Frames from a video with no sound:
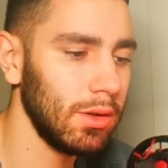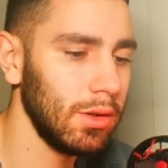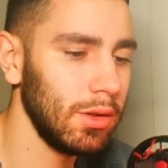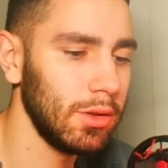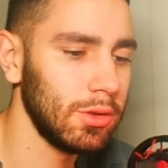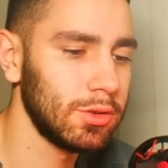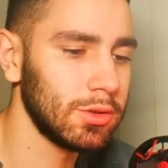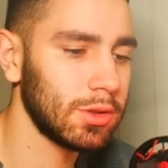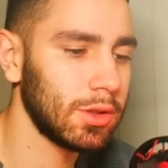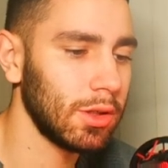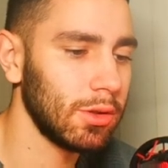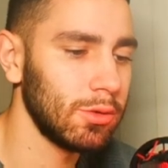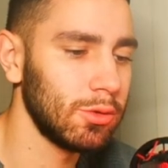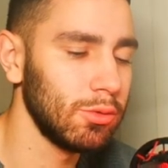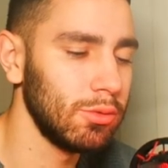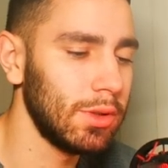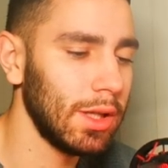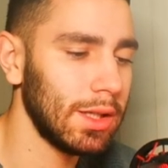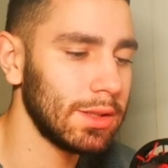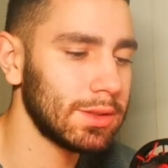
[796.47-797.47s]
you're just gonna
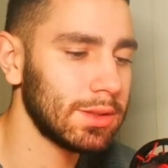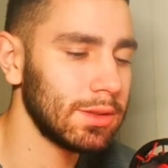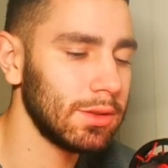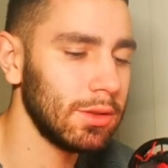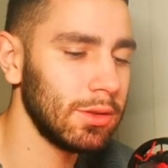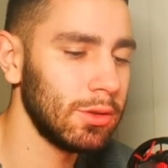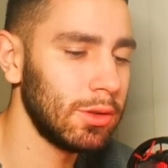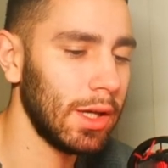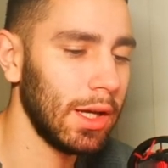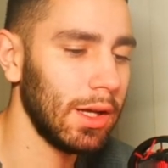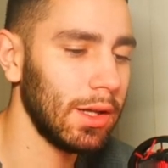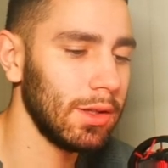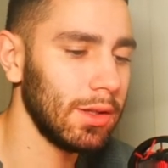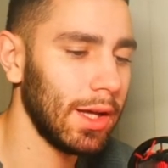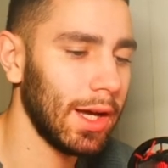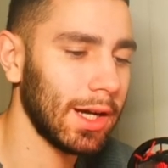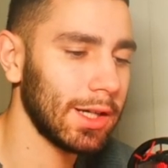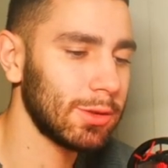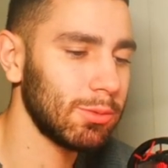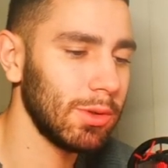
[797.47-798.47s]
do that,
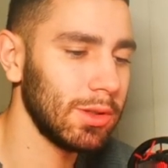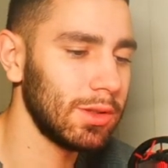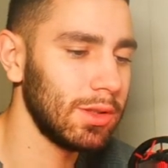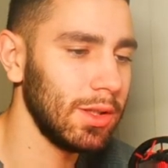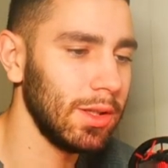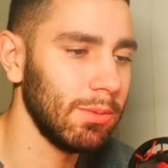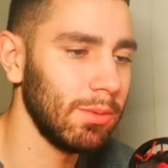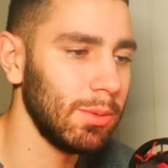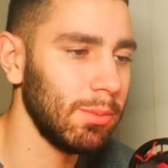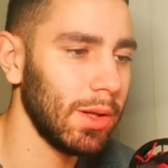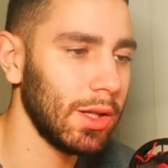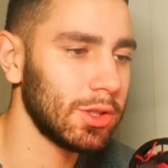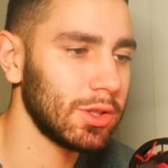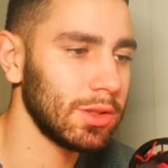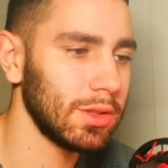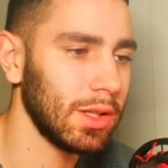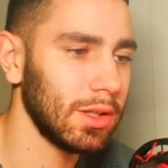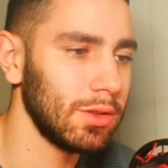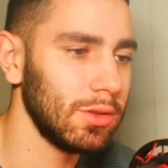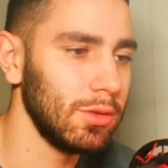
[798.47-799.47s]
activate the evenly match,
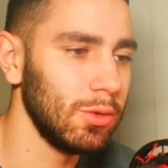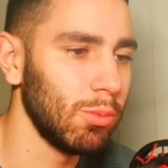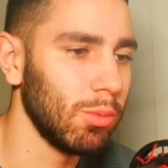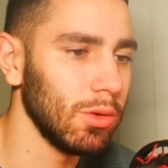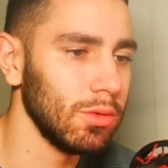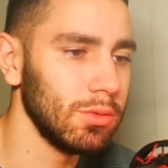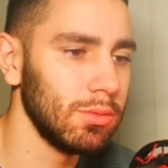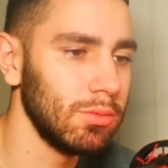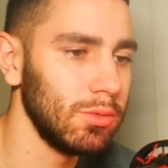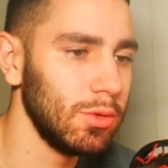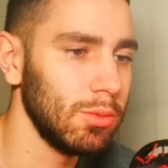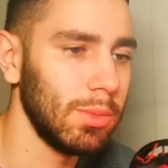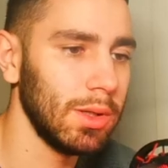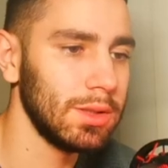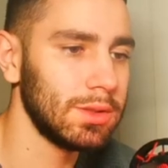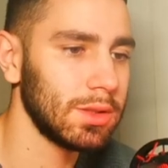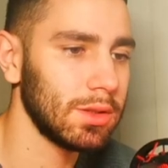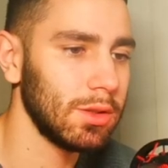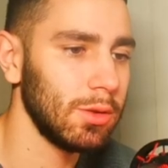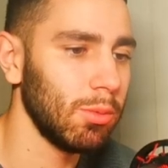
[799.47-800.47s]
and then you won. You
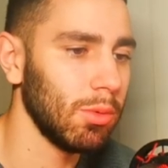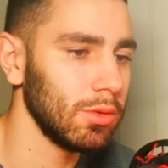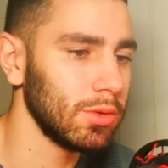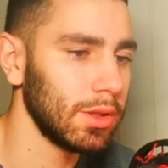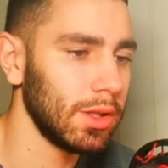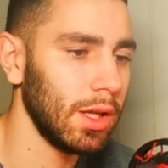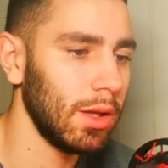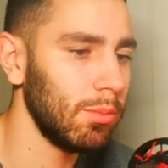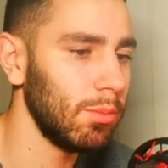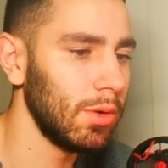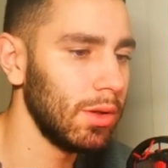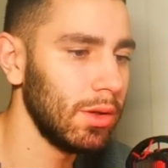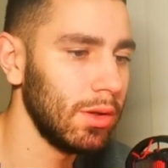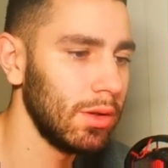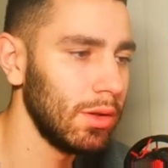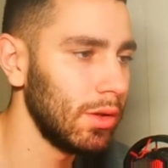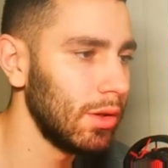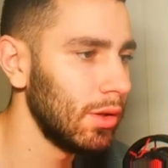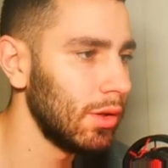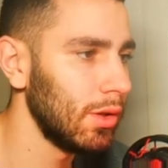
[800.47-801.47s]
basically won the game.
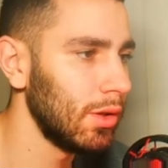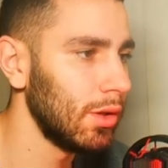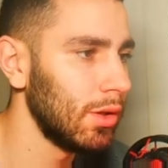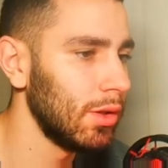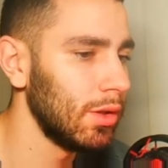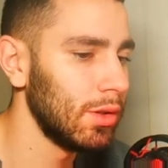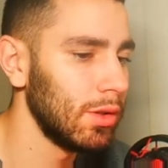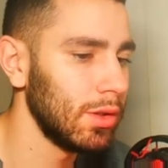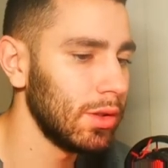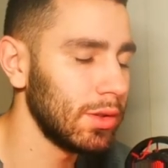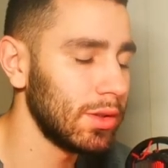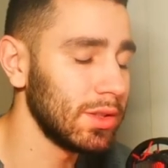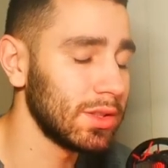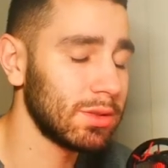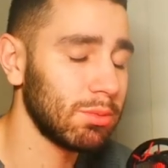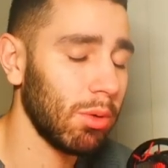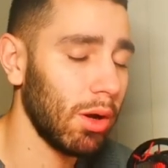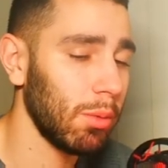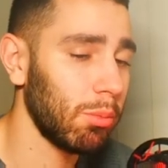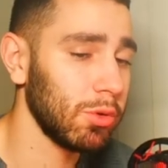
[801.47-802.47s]
This
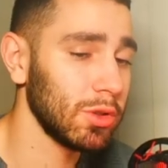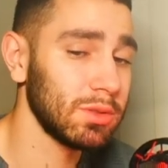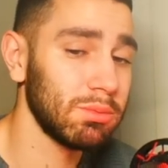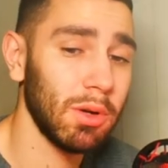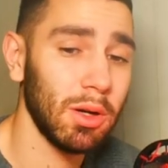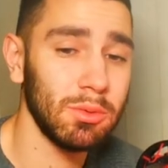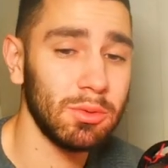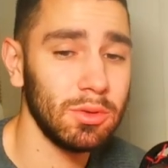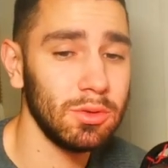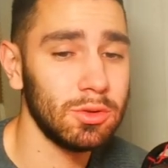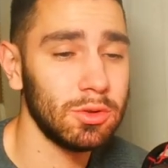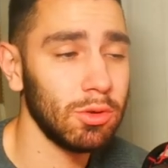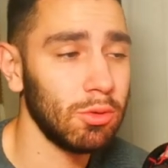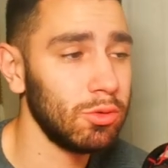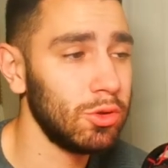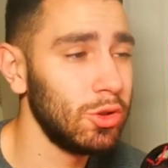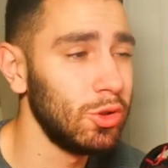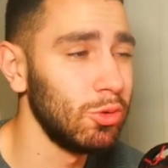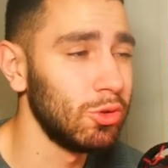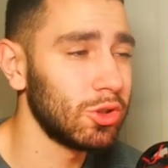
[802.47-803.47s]
is why Prosperity is so
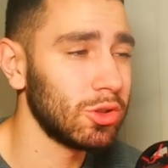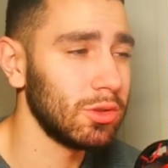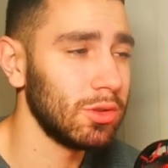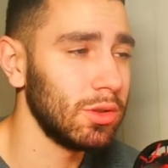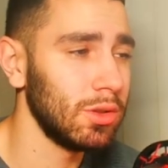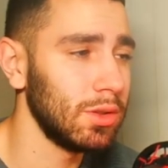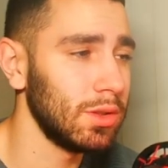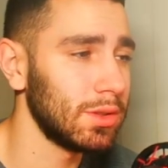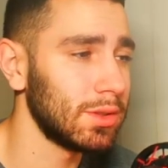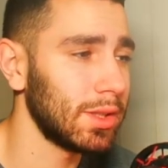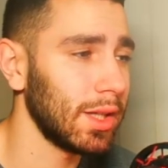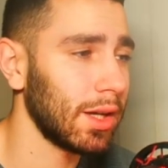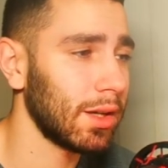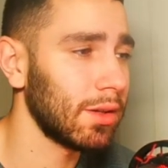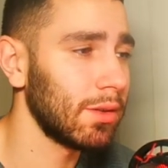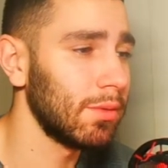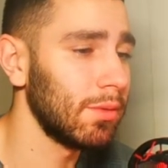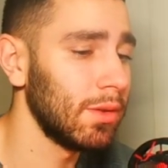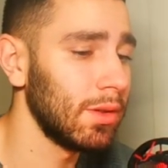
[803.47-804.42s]
huge in this deck.